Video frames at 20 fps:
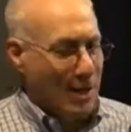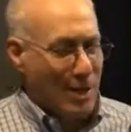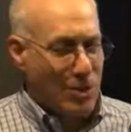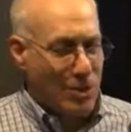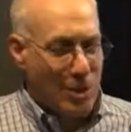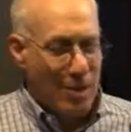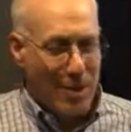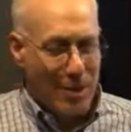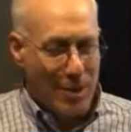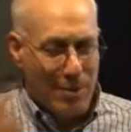talk
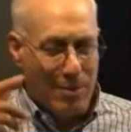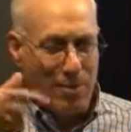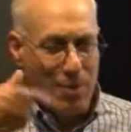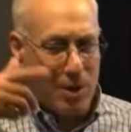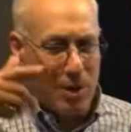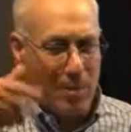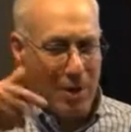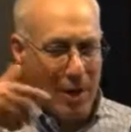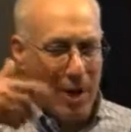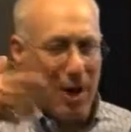a lot in the
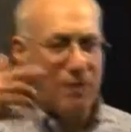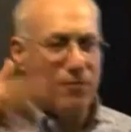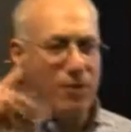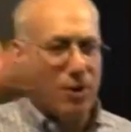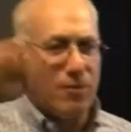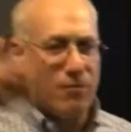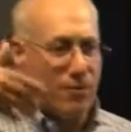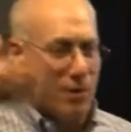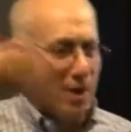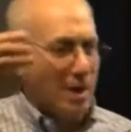book about
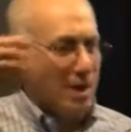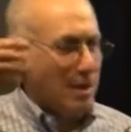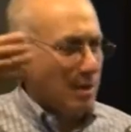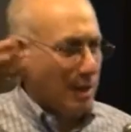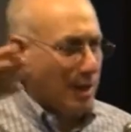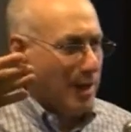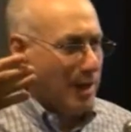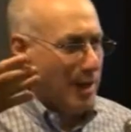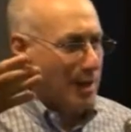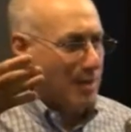unverified
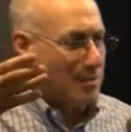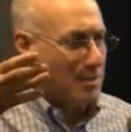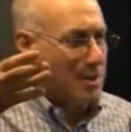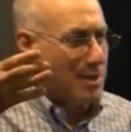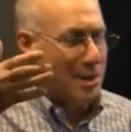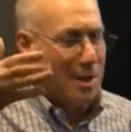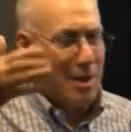claims